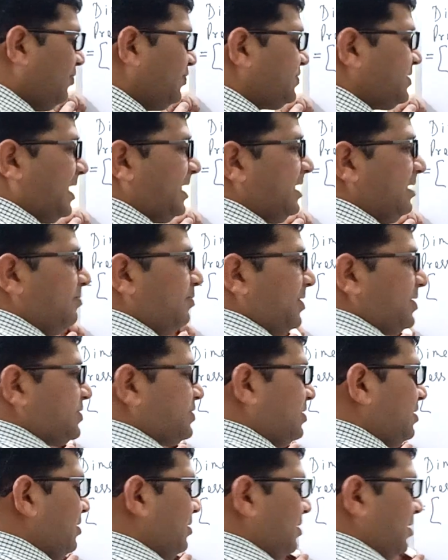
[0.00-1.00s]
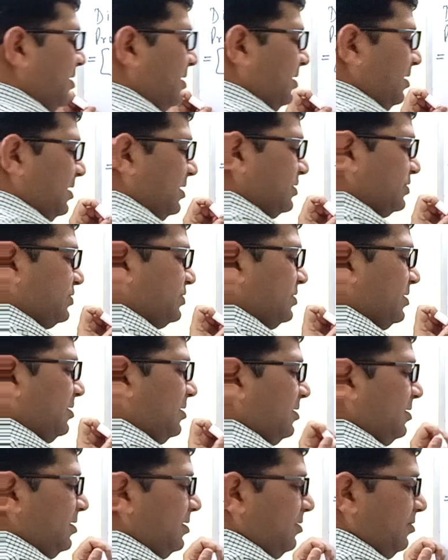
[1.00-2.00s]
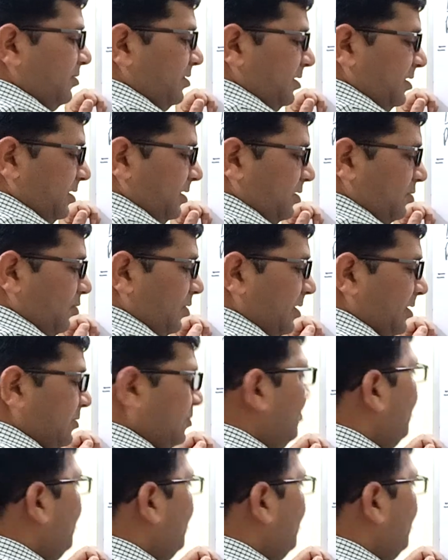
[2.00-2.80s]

of static pressure is equal